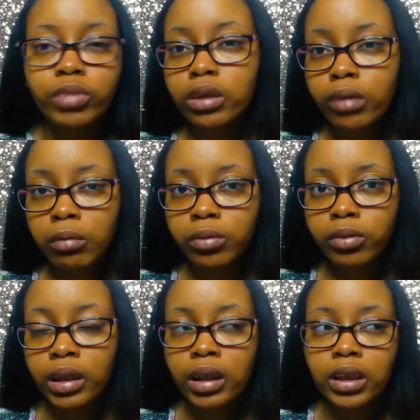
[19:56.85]
read the
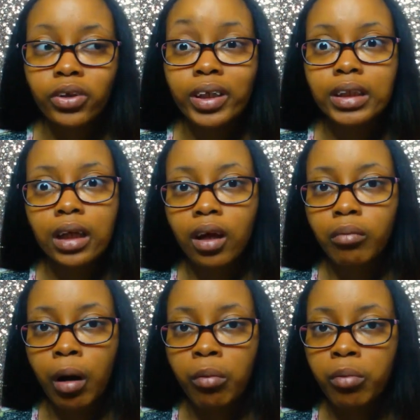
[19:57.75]
Bible, and then I started studying
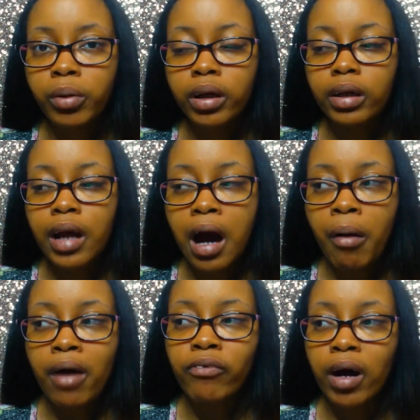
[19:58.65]
the Bible, but
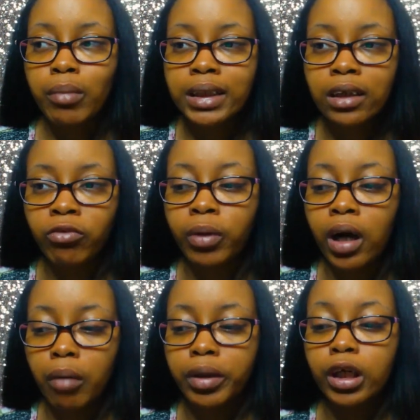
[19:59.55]
now I find myself
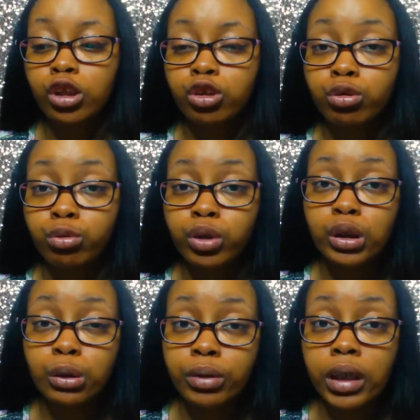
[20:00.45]
becoming a true
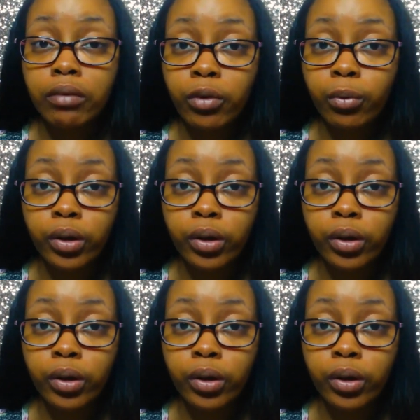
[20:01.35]
student of the